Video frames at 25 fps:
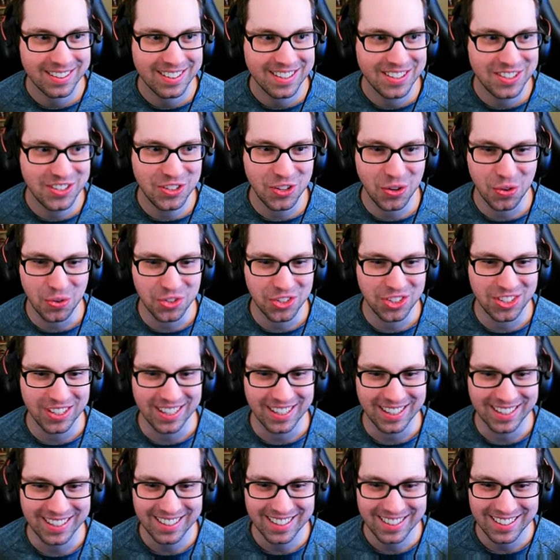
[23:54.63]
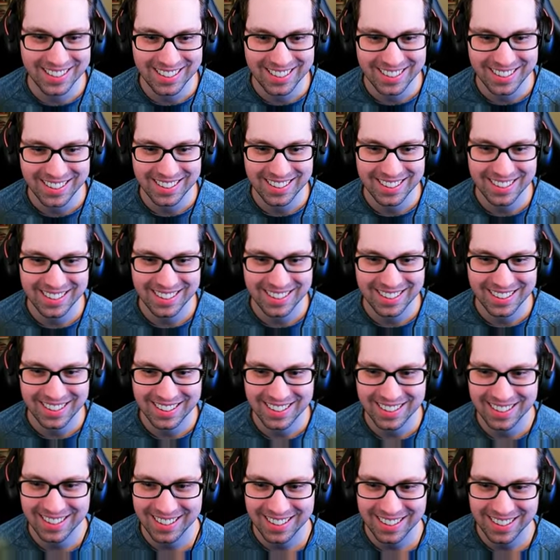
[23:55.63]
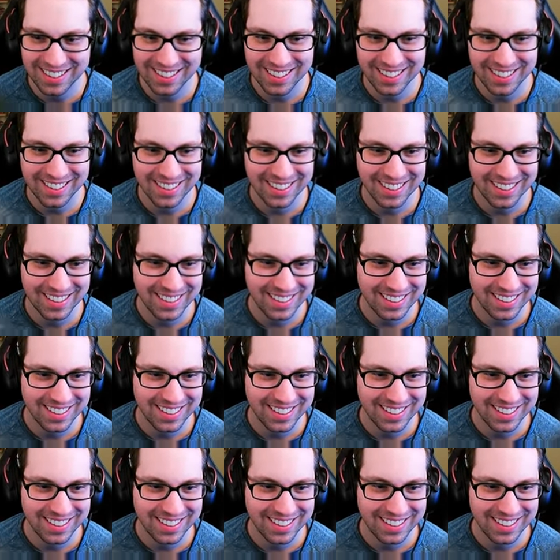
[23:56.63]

So Here's sick. Second shot on the 10th.